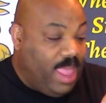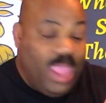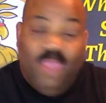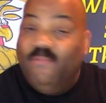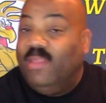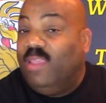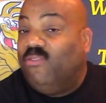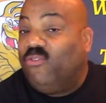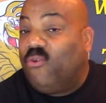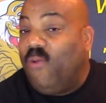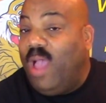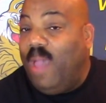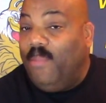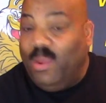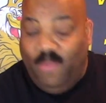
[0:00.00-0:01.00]
I can't even
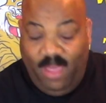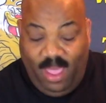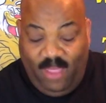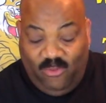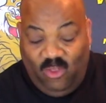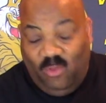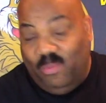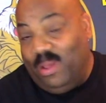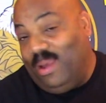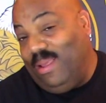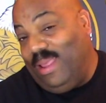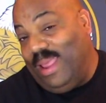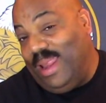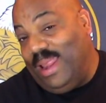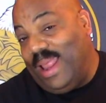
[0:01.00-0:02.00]
describe it to be honest with you.
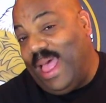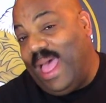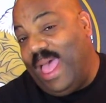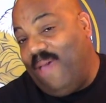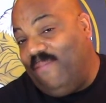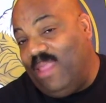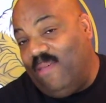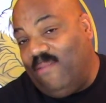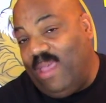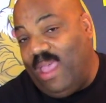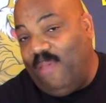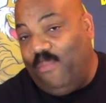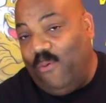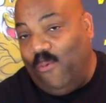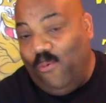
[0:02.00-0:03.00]
But again, I have
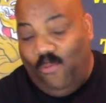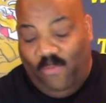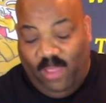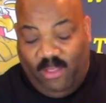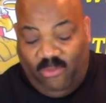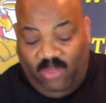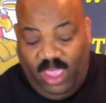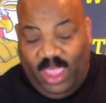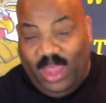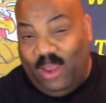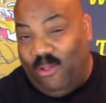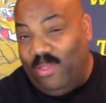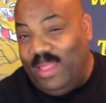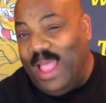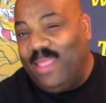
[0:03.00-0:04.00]
never had Peruvian
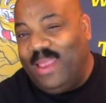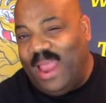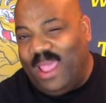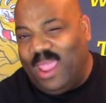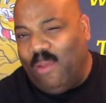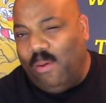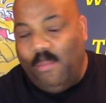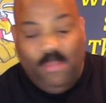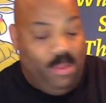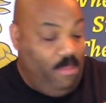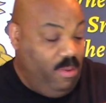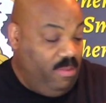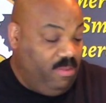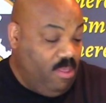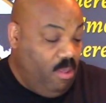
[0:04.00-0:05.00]
chicken on, not that I can
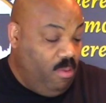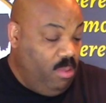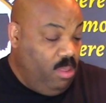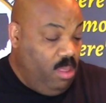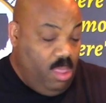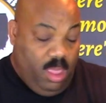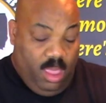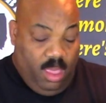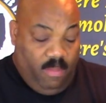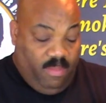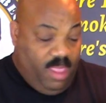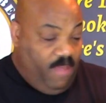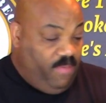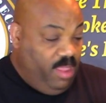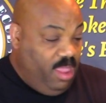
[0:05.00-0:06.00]
remember. So
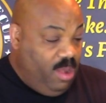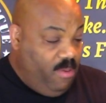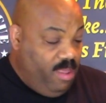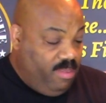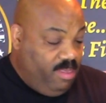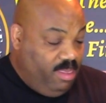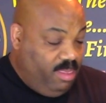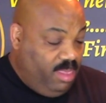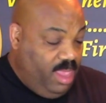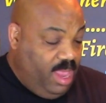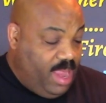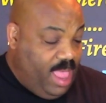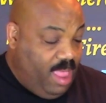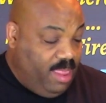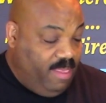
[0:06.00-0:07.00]
I'm definitely interested in
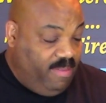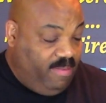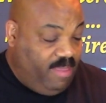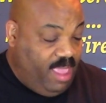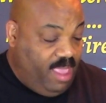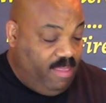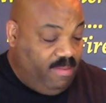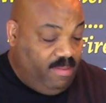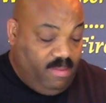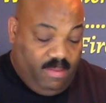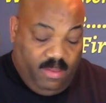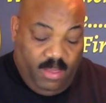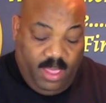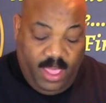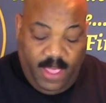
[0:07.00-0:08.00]
seeing how this
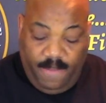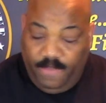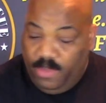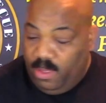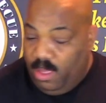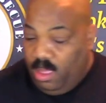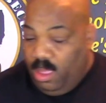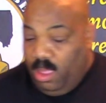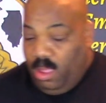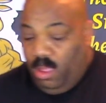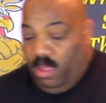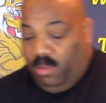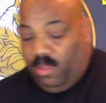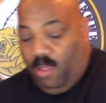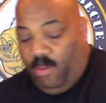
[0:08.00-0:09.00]
tastes. Okay.
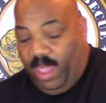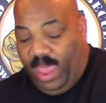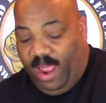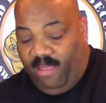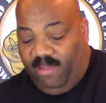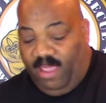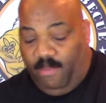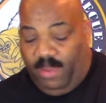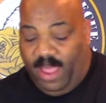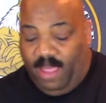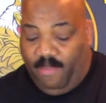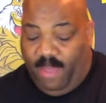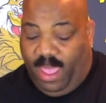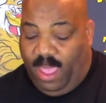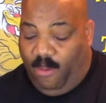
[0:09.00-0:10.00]
So we got our
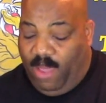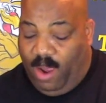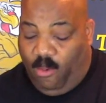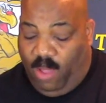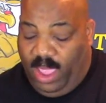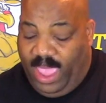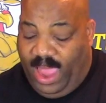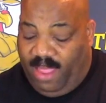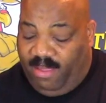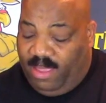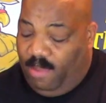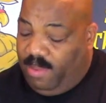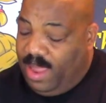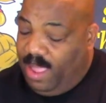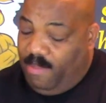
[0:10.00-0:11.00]
Ziploc bag. We got a one
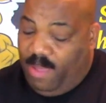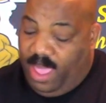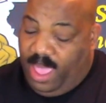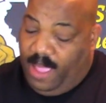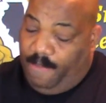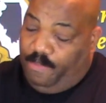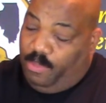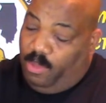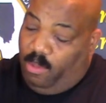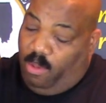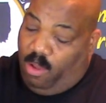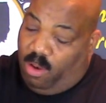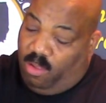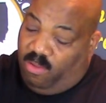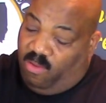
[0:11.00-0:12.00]
gallon Ziploc bag.
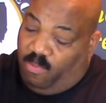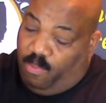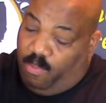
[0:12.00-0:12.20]
We're gonna